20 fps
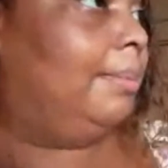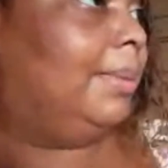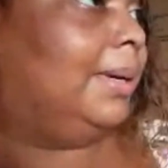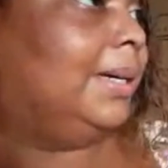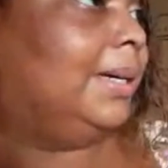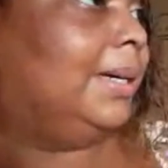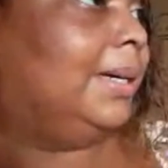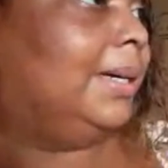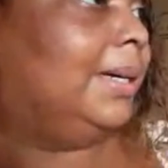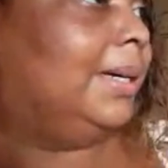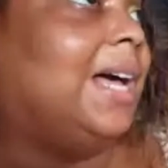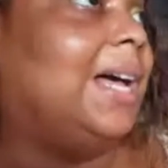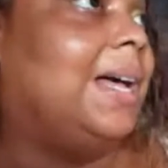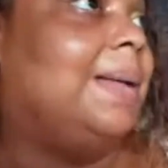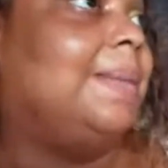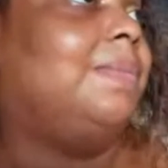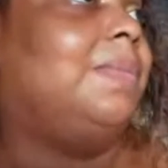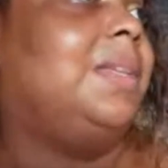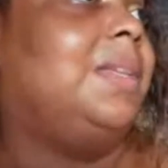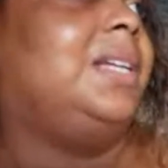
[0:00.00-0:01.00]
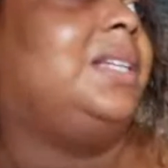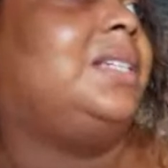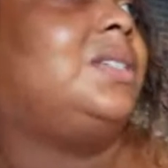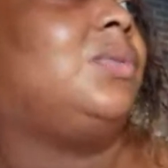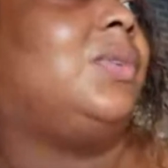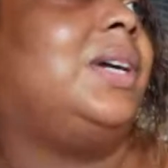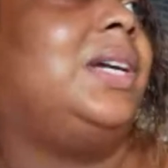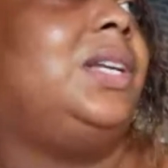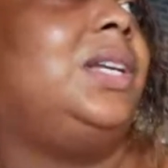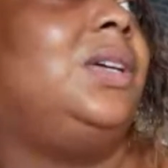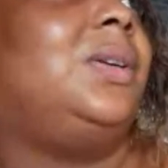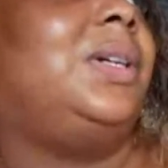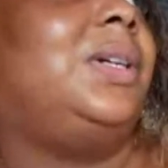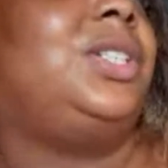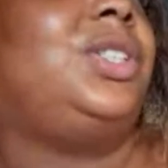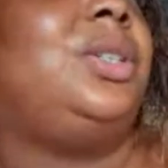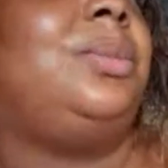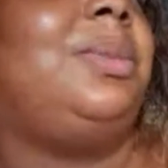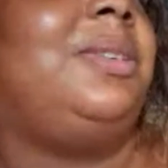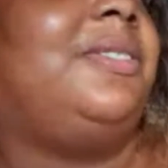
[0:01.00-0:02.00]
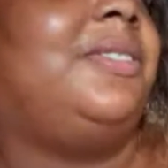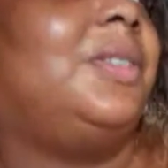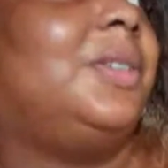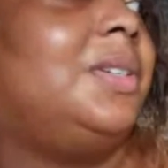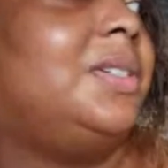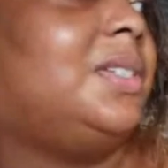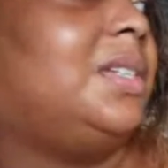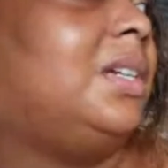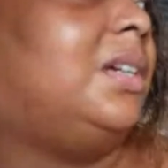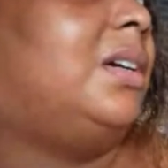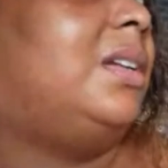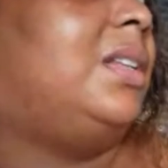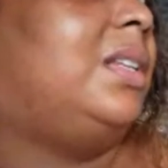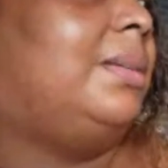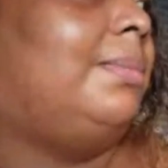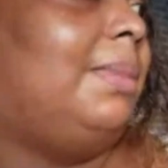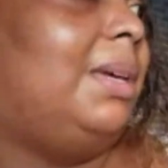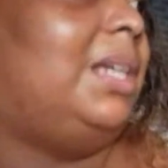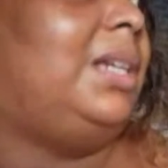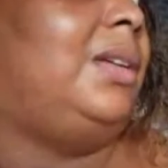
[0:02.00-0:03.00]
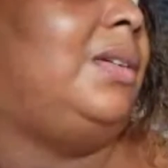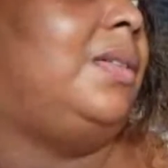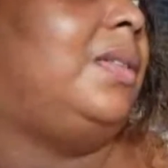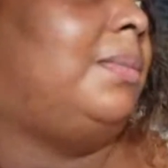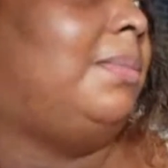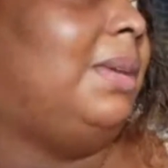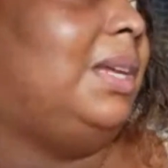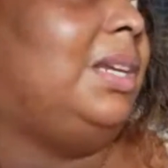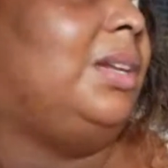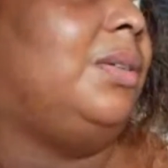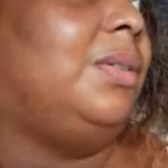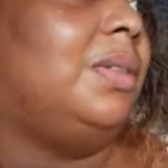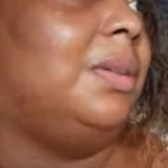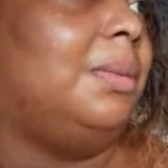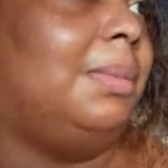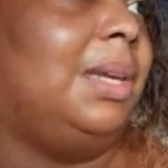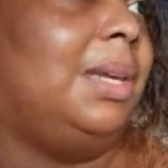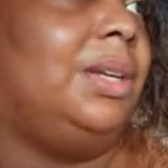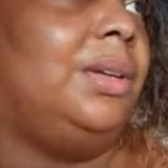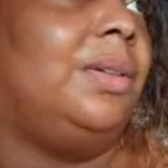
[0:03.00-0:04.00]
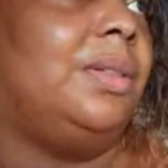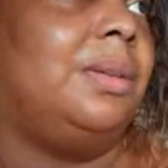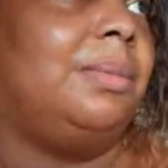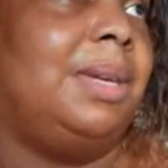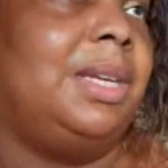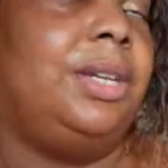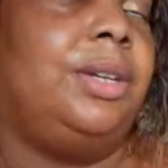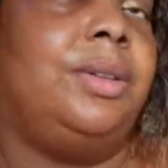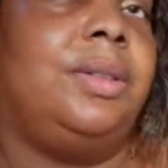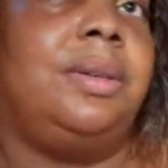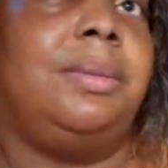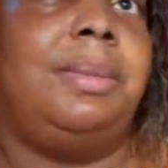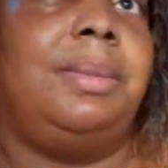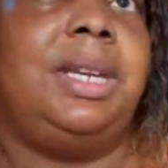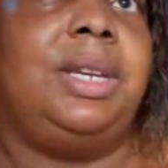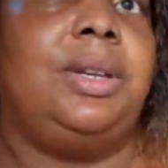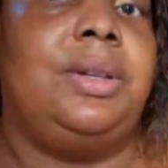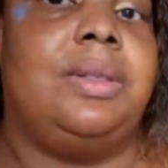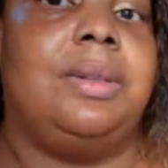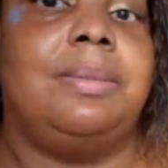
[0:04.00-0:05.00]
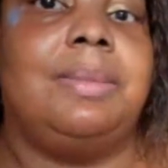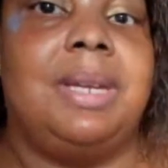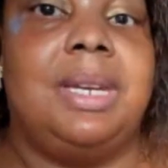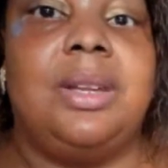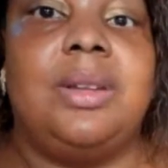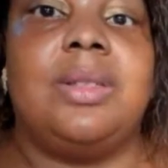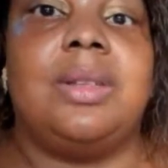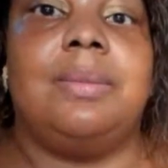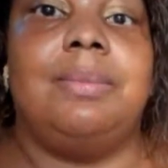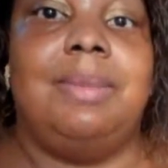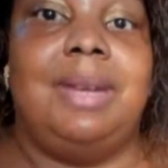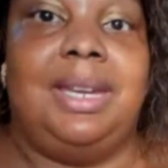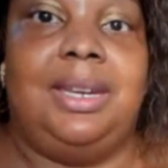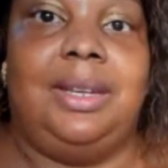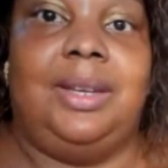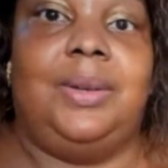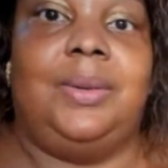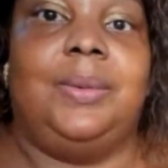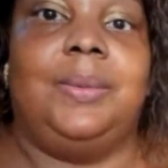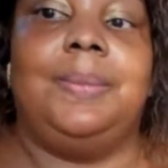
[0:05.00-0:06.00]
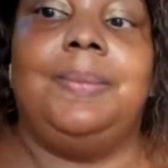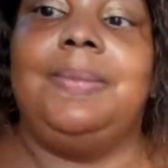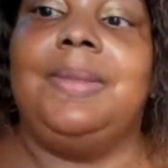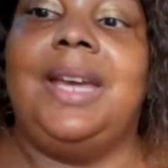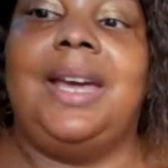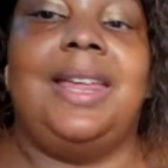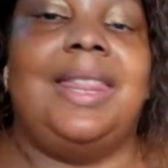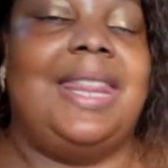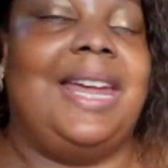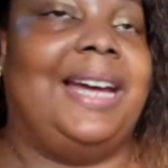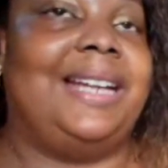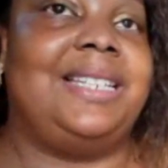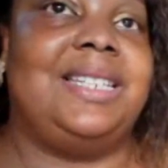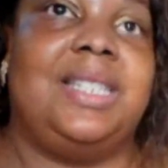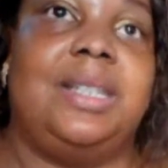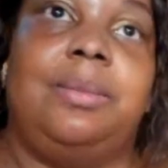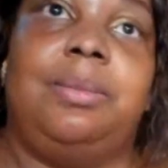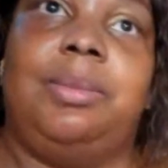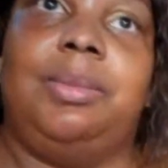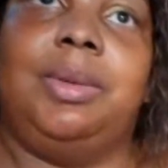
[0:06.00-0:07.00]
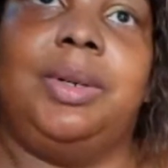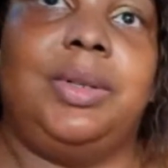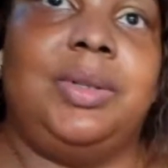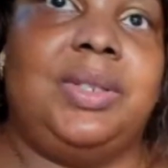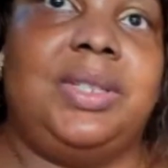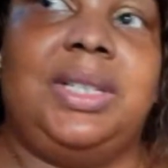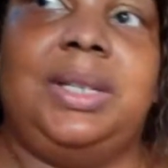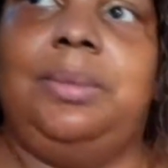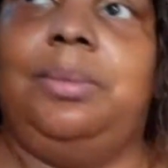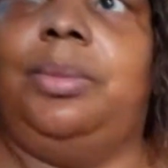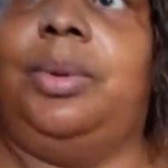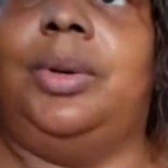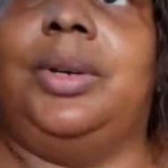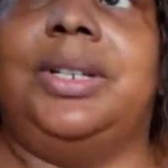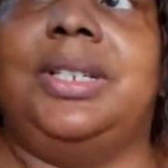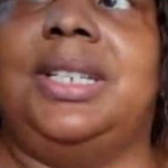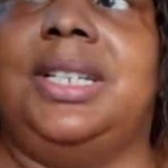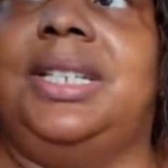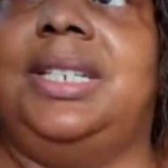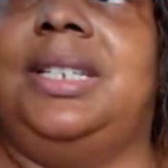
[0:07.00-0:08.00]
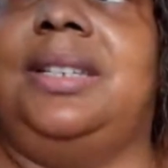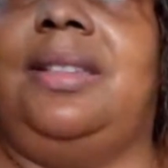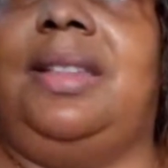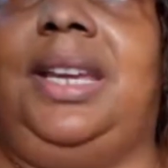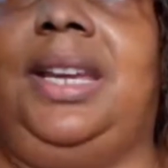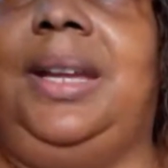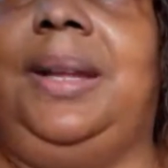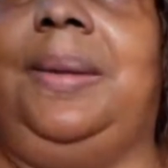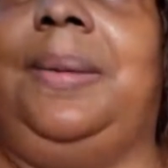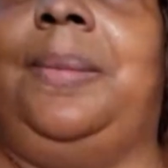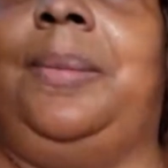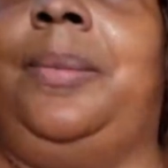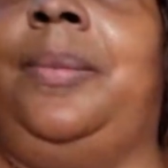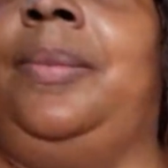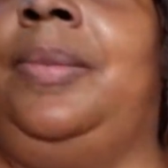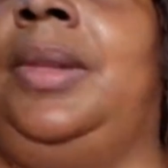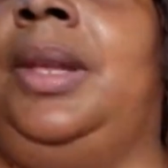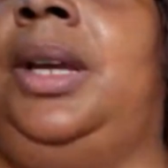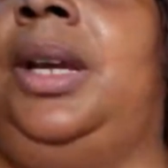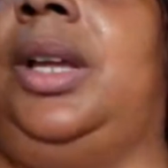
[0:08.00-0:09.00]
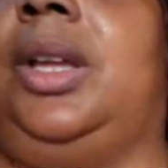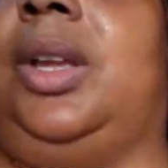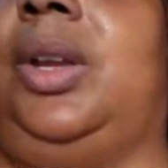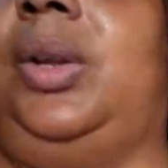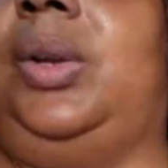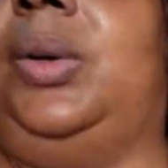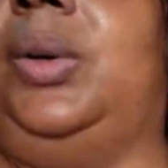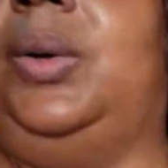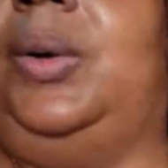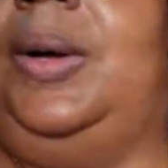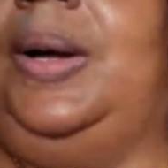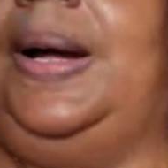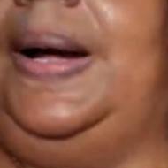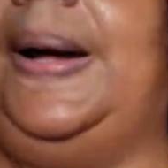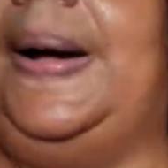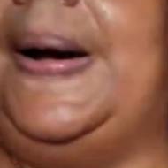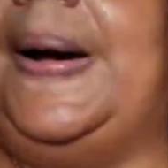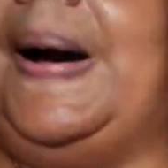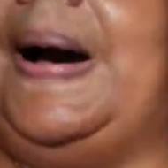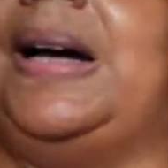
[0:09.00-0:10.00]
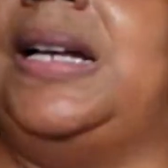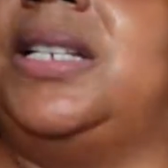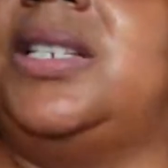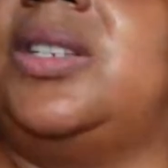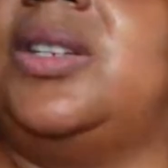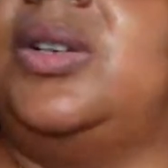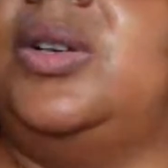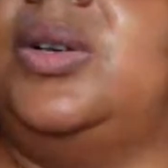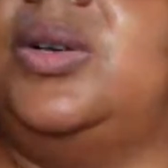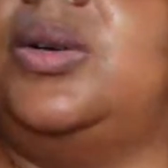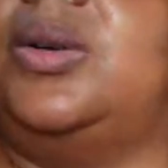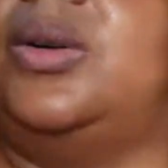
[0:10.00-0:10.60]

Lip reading: it's right now I should be focusing on the menu, the menu, the menu, the menu, the menu, the menu, the menu. That's the most important thing, you know? So